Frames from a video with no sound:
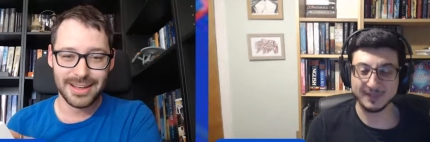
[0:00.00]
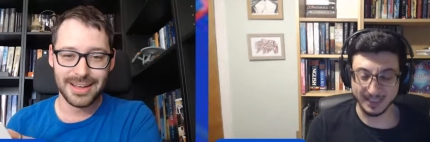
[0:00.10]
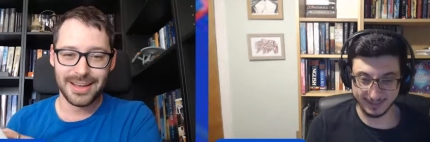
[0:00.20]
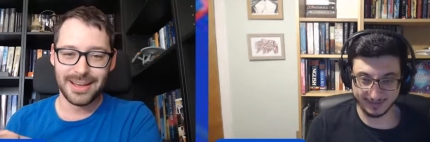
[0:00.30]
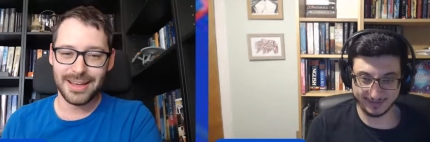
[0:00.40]

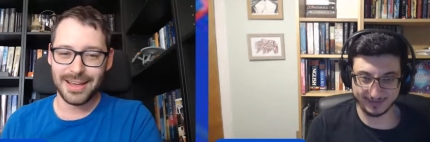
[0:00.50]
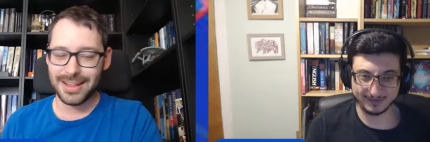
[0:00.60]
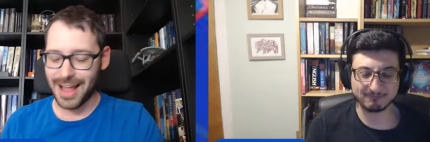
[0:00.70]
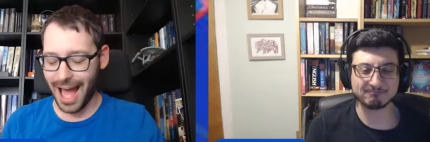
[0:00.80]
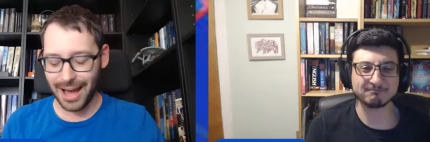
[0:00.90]
Speaker 1: Yes.
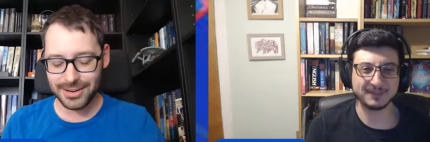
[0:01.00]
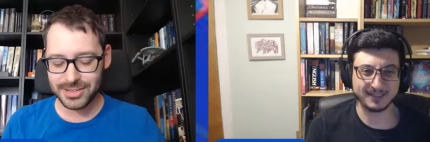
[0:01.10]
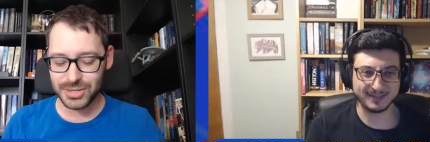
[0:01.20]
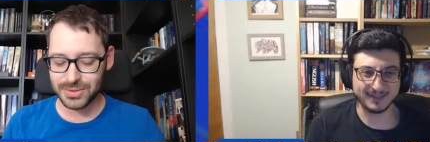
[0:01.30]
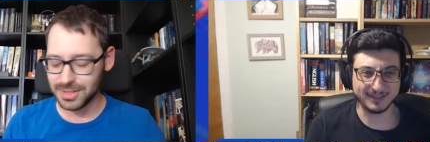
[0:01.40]
How
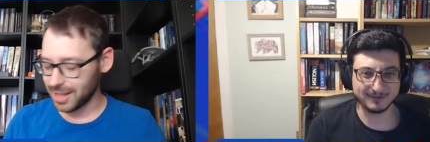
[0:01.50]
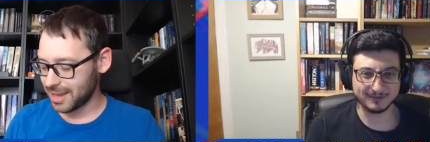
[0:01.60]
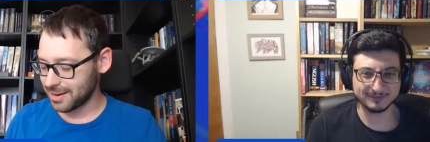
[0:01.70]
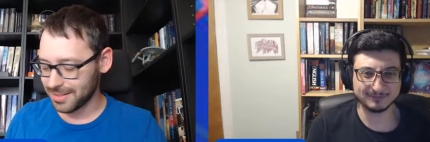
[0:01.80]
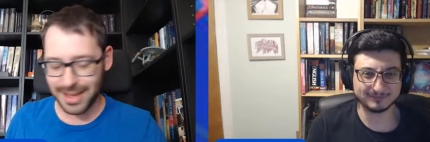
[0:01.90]
did you
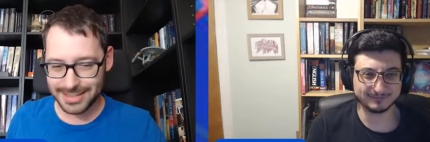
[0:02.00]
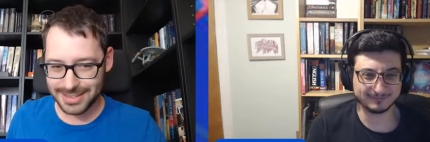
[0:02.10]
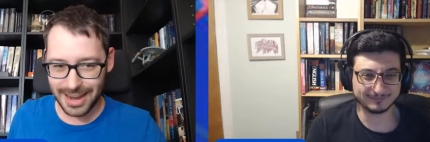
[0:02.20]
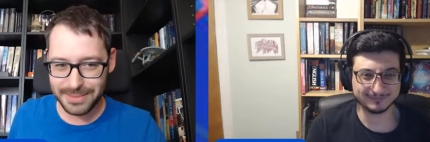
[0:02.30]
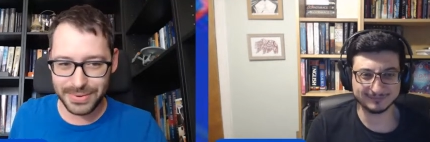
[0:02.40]
land on that
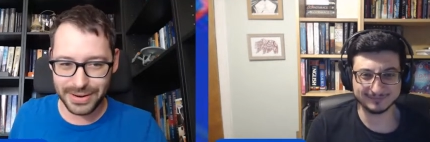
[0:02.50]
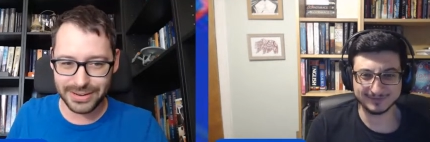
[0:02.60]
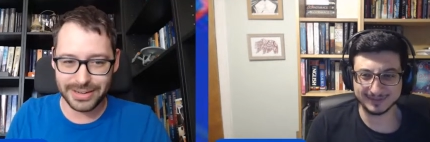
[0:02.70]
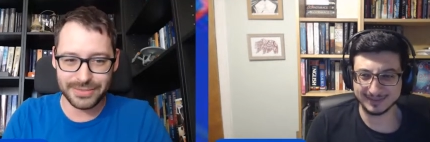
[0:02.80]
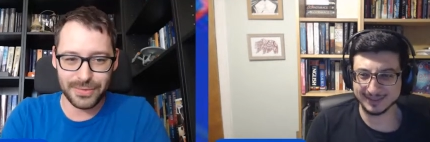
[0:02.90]
time
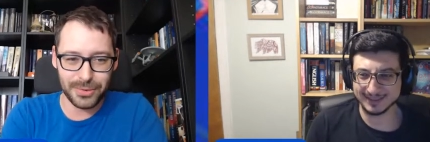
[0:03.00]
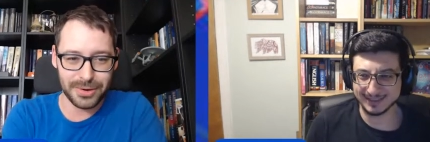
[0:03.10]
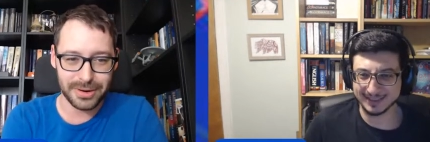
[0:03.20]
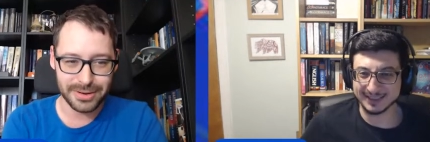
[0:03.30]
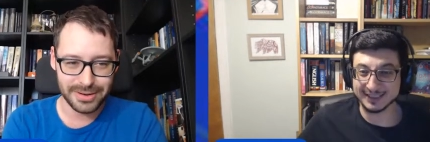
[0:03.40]
period
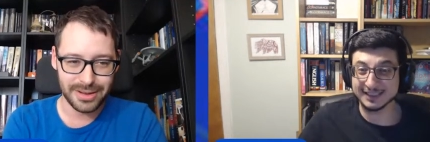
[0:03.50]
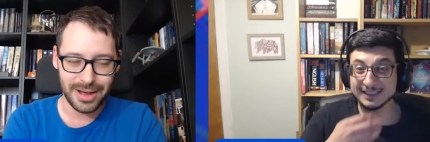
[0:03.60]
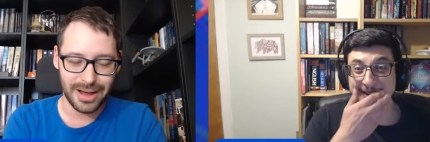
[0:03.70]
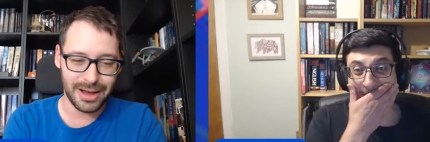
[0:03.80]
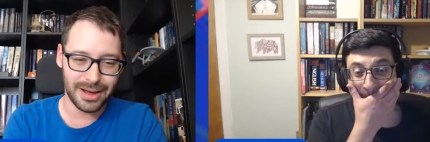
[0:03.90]
for
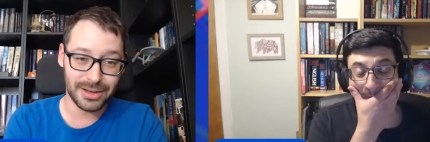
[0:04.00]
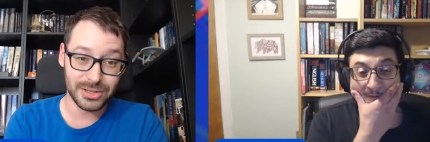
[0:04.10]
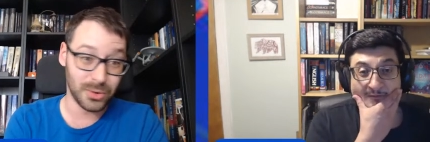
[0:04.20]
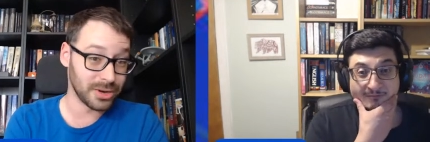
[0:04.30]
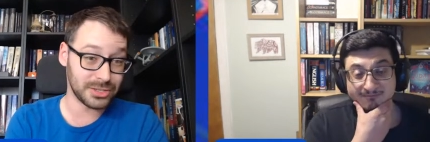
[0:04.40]
uh,
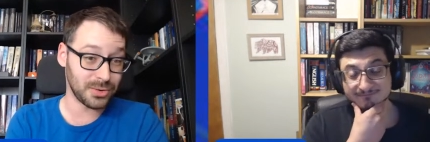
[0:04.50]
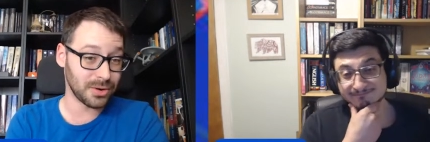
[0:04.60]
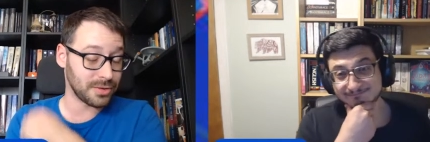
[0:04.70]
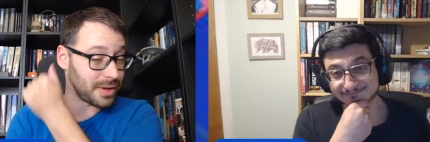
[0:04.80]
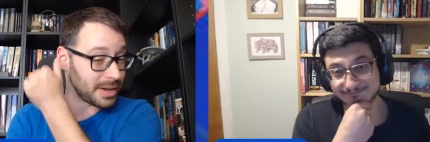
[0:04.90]
your
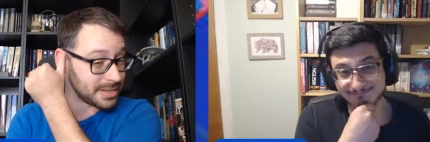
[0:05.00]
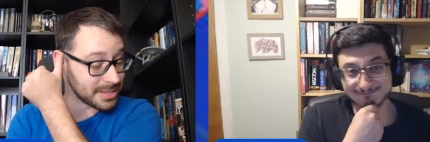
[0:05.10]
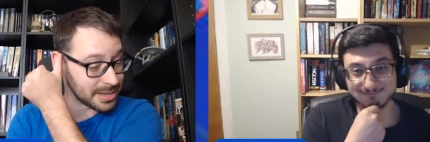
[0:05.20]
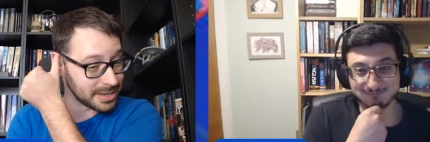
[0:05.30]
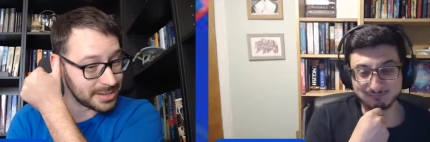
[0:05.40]
historical
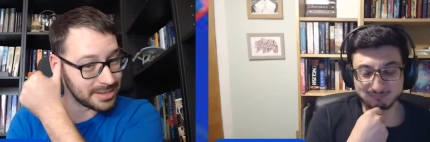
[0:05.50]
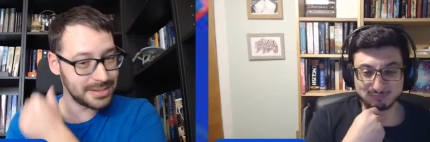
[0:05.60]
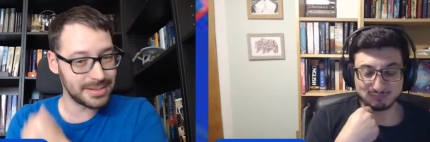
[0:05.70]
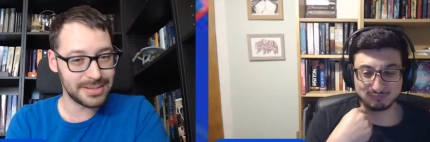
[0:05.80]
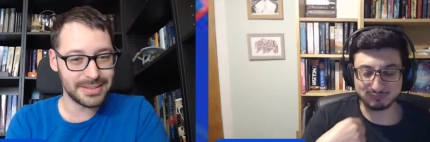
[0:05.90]
fantasy?
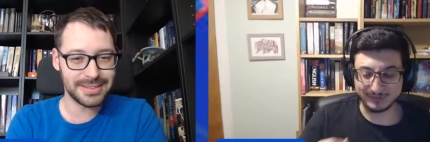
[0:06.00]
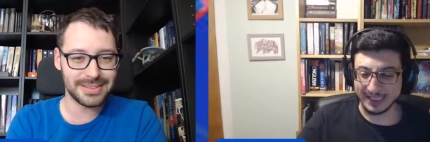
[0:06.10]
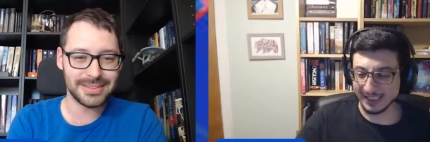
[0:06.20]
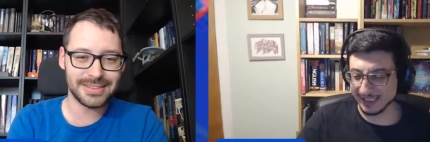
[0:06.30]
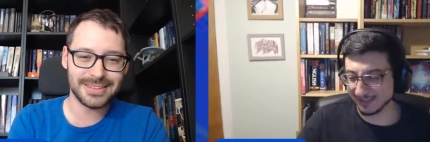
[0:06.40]

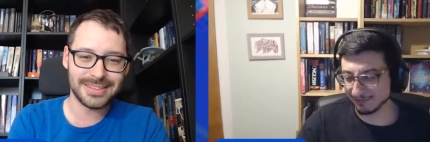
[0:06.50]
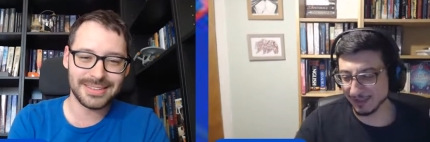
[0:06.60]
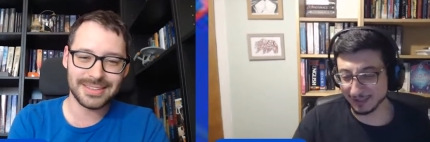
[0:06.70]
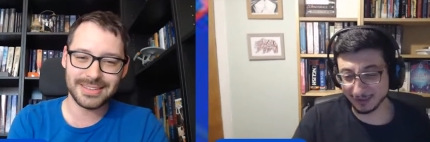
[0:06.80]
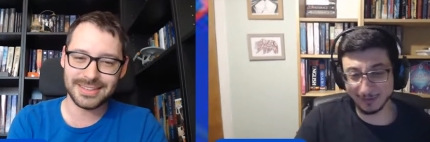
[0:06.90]
Speaker 2: That is a
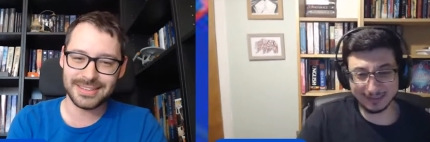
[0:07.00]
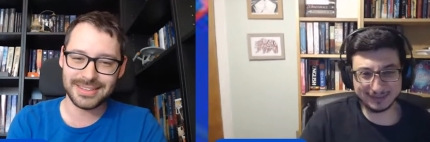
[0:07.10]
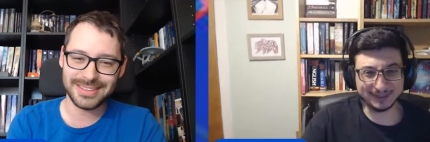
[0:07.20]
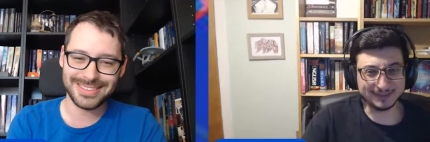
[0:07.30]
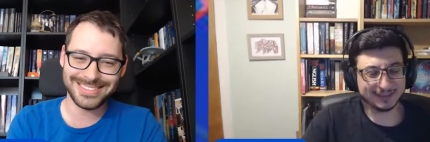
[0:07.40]
very good
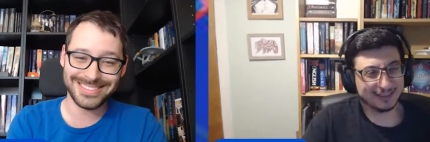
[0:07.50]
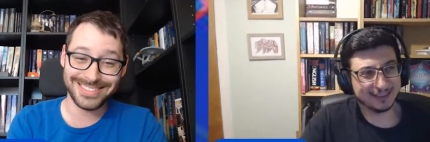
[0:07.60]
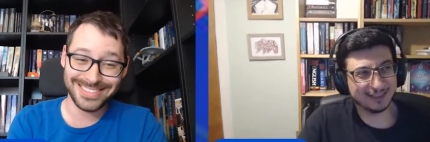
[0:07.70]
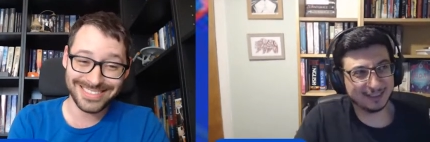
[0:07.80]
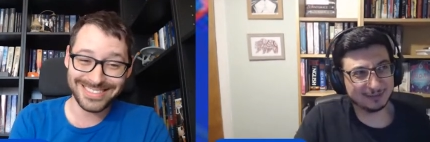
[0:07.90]
question.
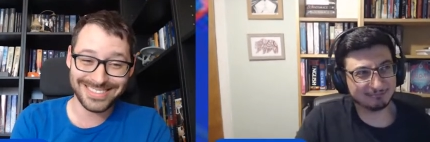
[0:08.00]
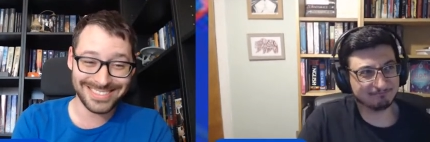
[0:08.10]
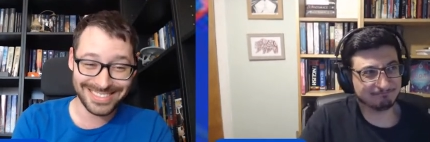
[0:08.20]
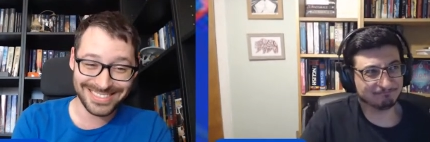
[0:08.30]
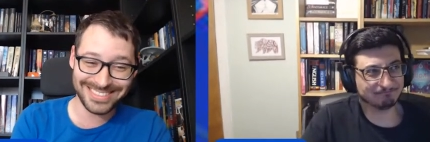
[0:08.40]

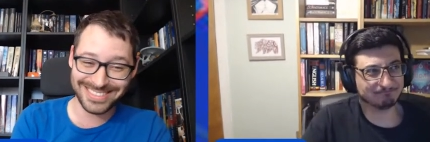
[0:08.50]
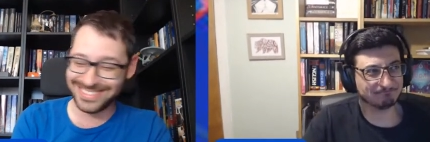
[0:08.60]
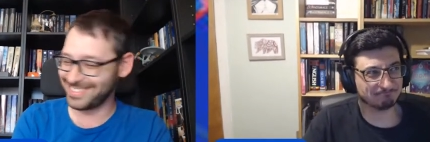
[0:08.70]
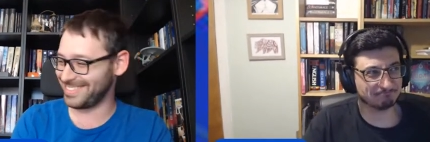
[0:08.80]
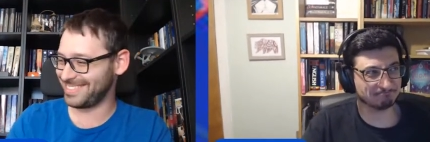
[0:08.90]
Um,
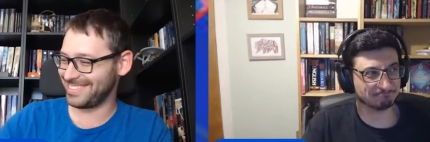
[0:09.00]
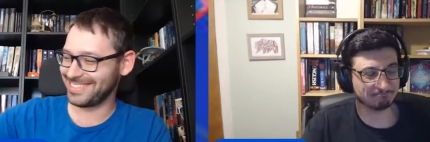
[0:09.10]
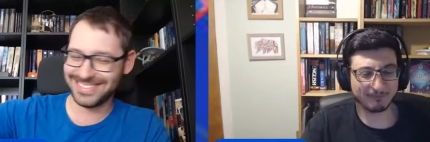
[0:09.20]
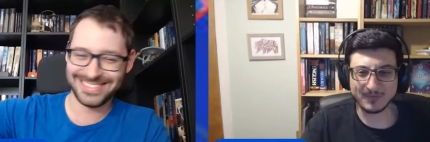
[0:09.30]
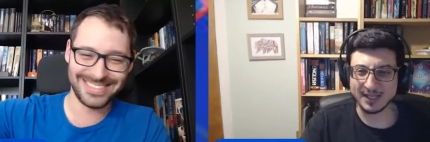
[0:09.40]
mm,
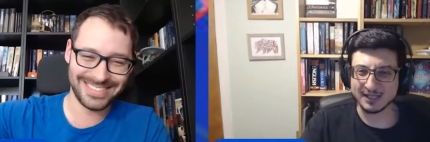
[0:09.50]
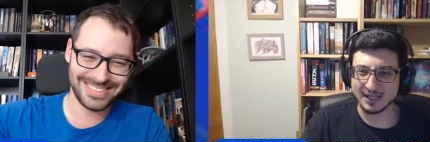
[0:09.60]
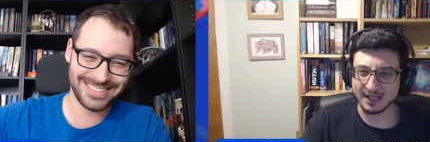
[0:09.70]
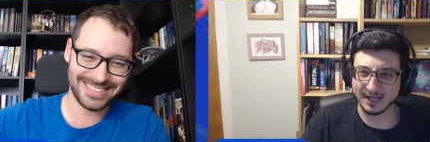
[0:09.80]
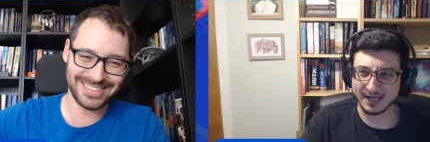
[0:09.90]

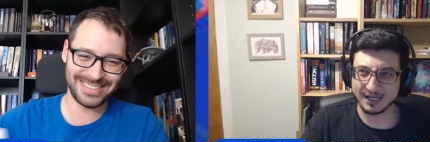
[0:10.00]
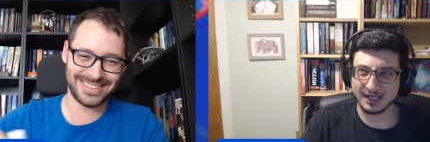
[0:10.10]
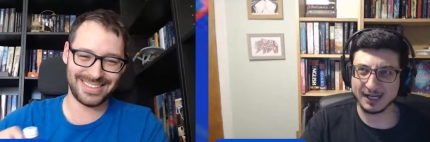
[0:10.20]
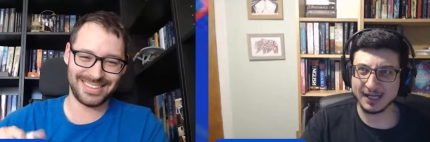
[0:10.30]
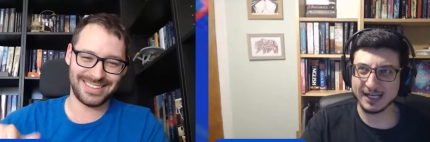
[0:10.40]

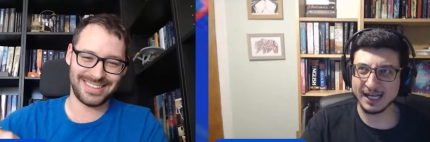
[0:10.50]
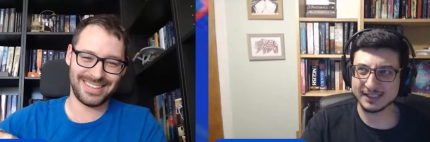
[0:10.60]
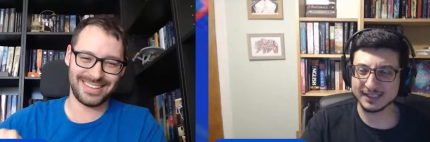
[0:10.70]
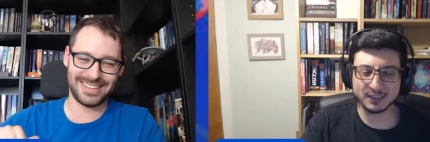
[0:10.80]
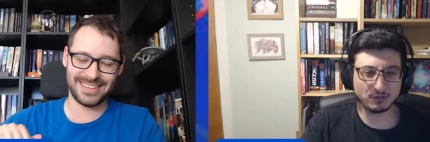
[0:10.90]
I had
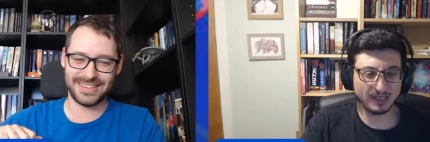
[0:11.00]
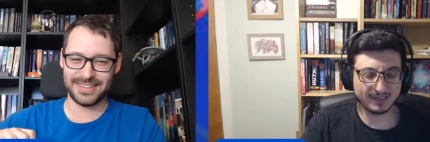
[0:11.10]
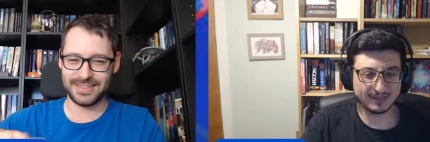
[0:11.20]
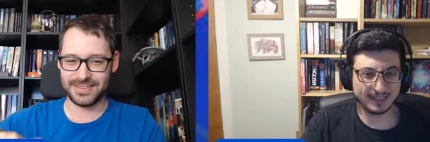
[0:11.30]
an interest